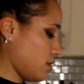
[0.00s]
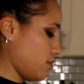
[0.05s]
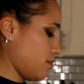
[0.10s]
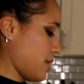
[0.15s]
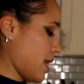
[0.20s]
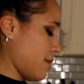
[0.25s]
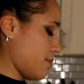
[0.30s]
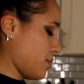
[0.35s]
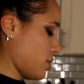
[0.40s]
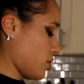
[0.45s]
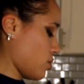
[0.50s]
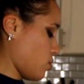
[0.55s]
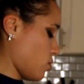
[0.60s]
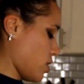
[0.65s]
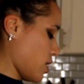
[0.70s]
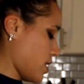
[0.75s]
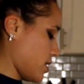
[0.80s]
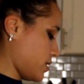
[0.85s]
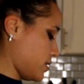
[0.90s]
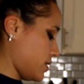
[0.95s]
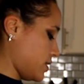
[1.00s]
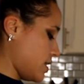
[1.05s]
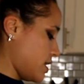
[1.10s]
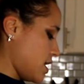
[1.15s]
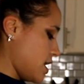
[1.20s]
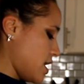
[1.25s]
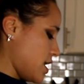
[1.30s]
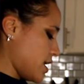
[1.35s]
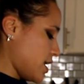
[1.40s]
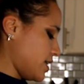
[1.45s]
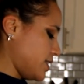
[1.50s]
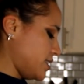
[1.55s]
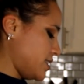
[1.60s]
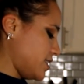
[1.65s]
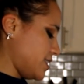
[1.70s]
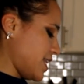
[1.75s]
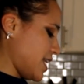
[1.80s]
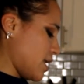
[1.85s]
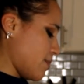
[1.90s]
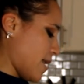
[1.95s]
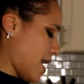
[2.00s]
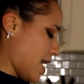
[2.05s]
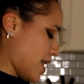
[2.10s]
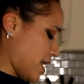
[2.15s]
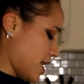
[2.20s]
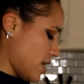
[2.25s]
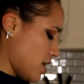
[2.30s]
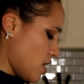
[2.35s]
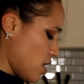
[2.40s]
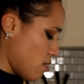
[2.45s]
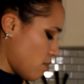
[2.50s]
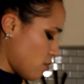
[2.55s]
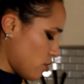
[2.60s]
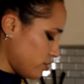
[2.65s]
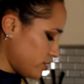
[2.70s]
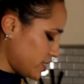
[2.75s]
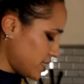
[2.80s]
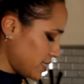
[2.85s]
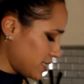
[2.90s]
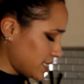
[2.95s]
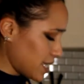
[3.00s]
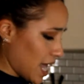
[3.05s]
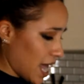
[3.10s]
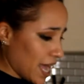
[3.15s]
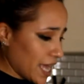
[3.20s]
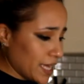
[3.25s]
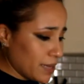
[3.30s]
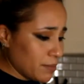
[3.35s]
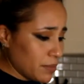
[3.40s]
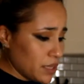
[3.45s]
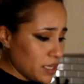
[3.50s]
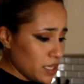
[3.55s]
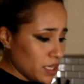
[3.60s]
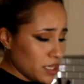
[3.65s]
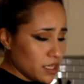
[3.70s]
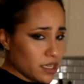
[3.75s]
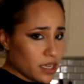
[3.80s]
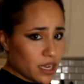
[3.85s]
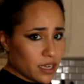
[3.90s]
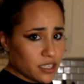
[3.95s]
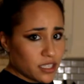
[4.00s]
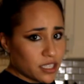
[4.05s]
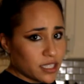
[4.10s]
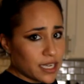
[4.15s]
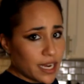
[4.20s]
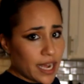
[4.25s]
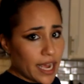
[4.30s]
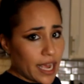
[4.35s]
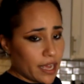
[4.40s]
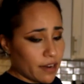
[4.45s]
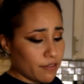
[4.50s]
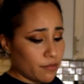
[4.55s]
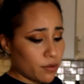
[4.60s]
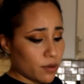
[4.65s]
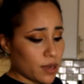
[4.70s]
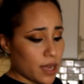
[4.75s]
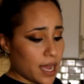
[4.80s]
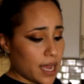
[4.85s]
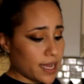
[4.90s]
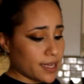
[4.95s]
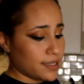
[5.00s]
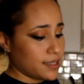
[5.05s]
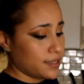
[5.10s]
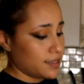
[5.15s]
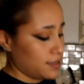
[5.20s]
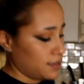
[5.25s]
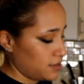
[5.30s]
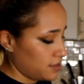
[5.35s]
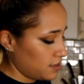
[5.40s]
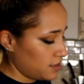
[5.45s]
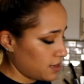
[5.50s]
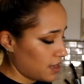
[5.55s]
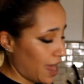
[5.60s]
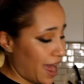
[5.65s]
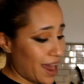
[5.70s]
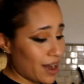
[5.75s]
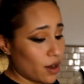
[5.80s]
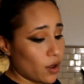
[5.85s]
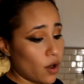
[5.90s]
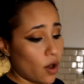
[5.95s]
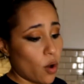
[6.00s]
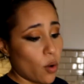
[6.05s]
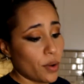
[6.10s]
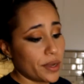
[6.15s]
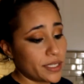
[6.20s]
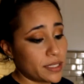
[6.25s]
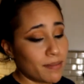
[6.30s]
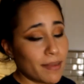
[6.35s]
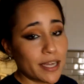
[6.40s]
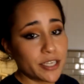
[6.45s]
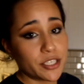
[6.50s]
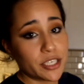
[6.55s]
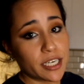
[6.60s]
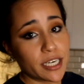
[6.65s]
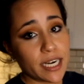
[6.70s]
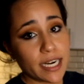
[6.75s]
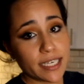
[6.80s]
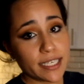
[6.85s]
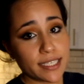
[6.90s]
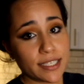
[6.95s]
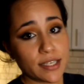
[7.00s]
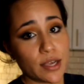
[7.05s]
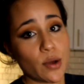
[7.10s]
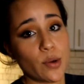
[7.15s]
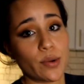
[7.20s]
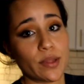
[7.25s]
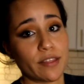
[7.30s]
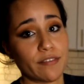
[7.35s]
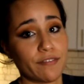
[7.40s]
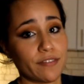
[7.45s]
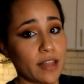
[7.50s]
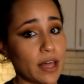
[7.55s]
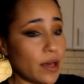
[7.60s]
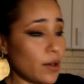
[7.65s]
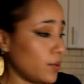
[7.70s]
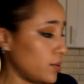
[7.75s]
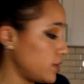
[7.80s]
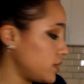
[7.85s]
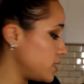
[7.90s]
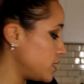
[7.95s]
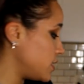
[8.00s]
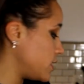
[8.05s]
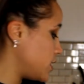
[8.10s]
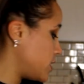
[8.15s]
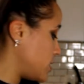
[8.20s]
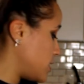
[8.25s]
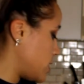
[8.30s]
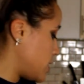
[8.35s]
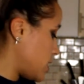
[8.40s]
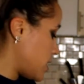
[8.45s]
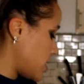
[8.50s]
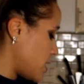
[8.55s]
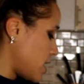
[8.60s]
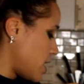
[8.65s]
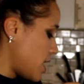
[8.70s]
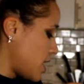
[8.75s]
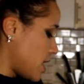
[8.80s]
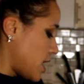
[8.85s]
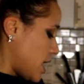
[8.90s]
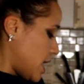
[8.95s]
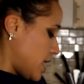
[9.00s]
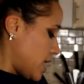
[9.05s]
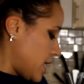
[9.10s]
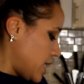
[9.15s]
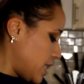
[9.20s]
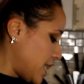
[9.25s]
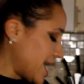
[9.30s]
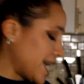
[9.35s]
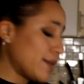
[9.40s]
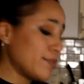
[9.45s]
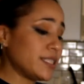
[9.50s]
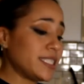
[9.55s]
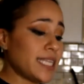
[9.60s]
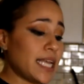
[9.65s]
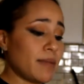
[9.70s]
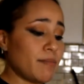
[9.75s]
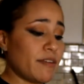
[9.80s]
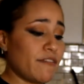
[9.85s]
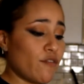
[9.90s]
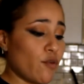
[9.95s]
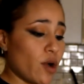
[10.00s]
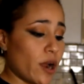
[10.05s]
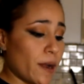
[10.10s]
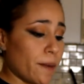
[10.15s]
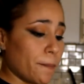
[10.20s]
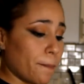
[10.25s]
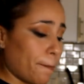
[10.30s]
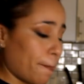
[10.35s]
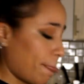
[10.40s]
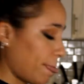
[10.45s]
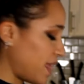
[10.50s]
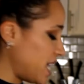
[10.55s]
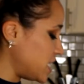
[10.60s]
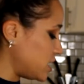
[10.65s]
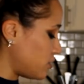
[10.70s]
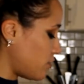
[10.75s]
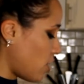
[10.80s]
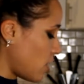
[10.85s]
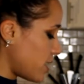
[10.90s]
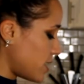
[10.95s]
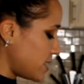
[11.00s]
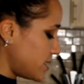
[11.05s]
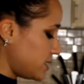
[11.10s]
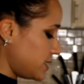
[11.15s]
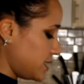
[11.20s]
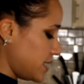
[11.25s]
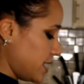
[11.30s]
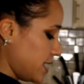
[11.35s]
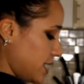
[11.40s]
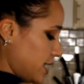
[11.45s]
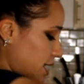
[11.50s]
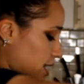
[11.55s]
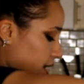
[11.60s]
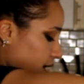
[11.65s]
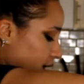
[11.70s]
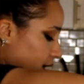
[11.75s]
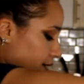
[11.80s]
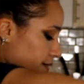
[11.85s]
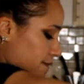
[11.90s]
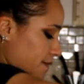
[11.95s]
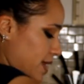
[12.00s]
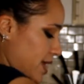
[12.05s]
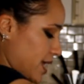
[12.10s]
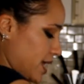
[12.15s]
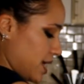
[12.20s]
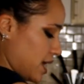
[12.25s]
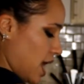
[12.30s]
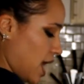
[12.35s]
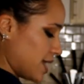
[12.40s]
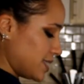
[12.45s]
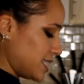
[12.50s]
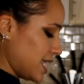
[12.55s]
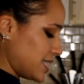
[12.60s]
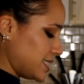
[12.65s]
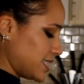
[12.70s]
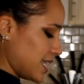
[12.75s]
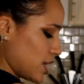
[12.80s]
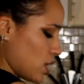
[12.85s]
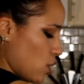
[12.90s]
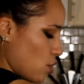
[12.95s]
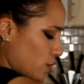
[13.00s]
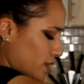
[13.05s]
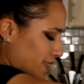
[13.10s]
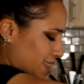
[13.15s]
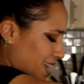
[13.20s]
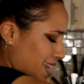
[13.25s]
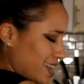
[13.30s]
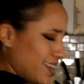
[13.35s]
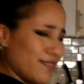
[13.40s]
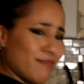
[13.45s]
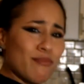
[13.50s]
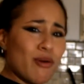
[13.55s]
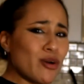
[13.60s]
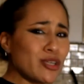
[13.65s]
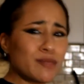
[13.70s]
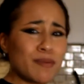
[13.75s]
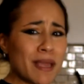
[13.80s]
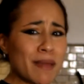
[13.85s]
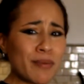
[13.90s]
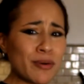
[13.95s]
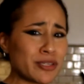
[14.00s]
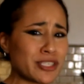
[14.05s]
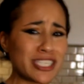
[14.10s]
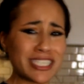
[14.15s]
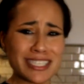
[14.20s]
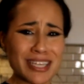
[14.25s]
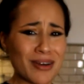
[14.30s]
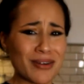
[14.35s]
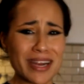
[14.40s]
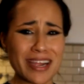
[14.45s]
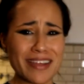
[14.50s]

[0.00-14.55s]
Peppercorns. Because think about it, most of the time, I just did a handful, guys. I don't always measure, I just go with the flow. Like I was saying before, as far as the contents that go within, most people just don't